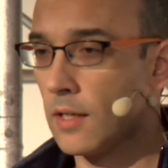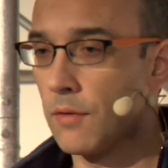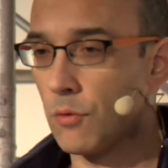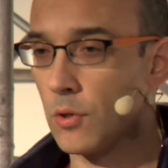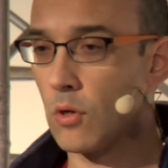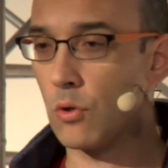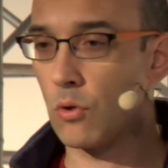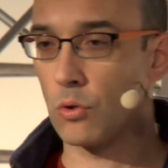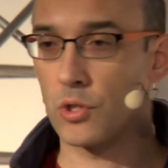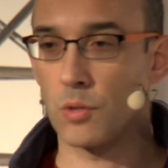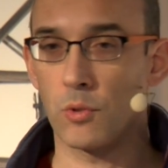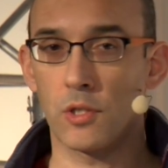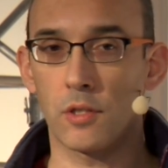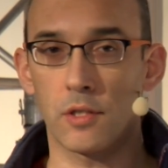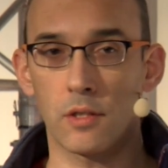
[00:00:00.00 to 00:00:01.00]
Every local
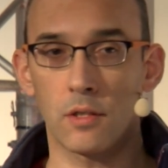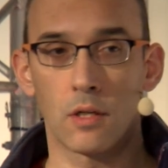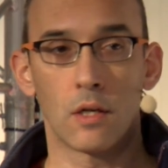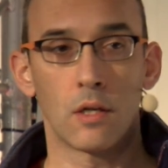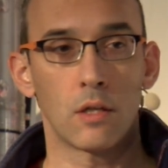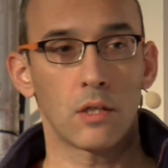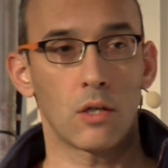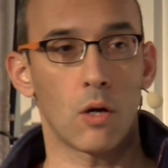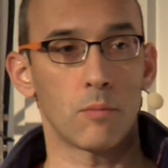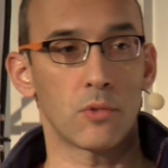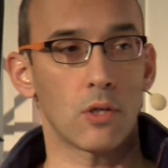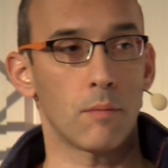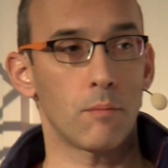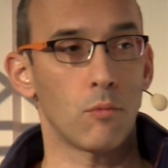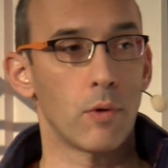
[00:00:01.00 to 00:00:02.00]
community
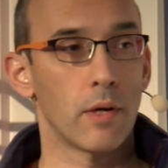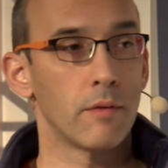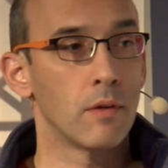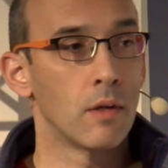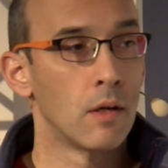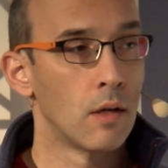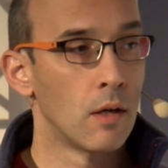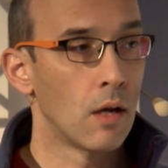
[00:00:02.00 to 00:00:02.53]
comes up with